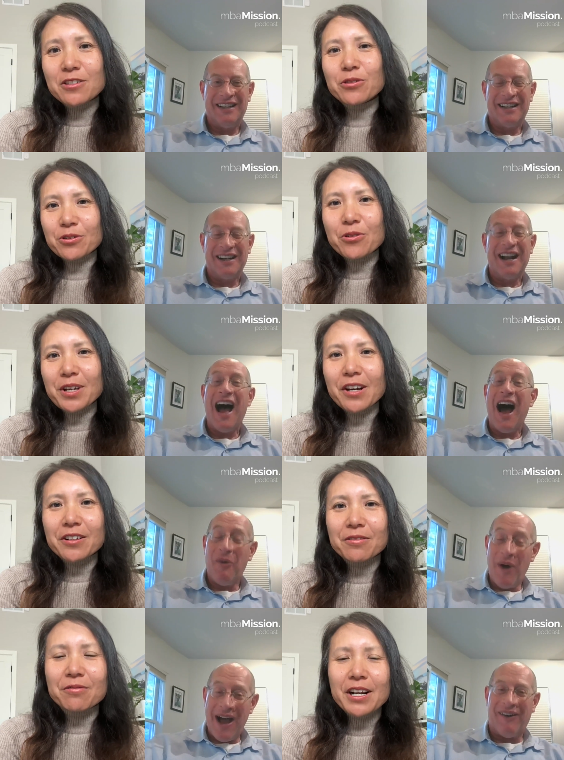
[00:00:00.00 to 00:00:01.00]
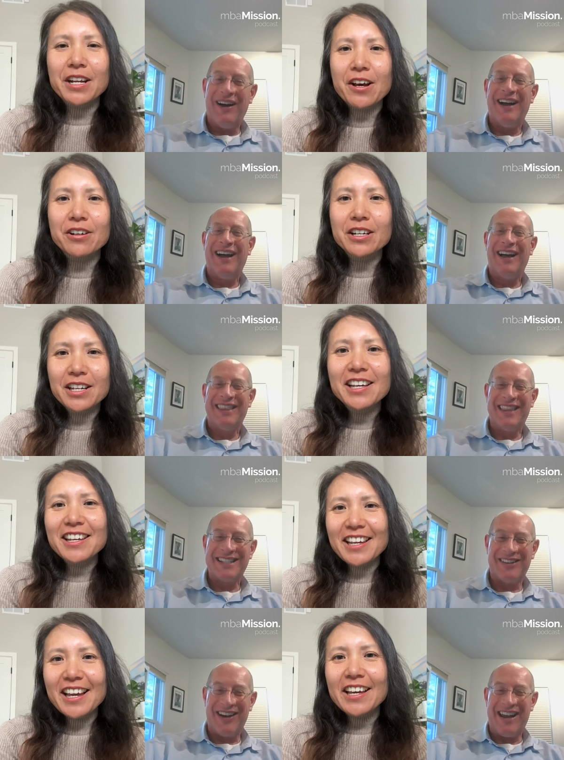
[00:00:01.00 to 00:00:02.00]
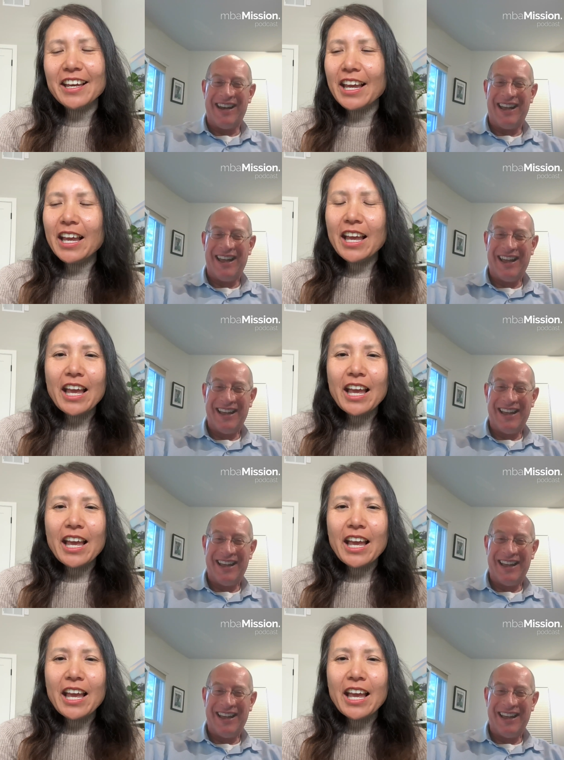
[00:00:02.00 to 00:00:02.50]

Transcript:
Speaker 1: and still going oh, on wow. right now. Yeah,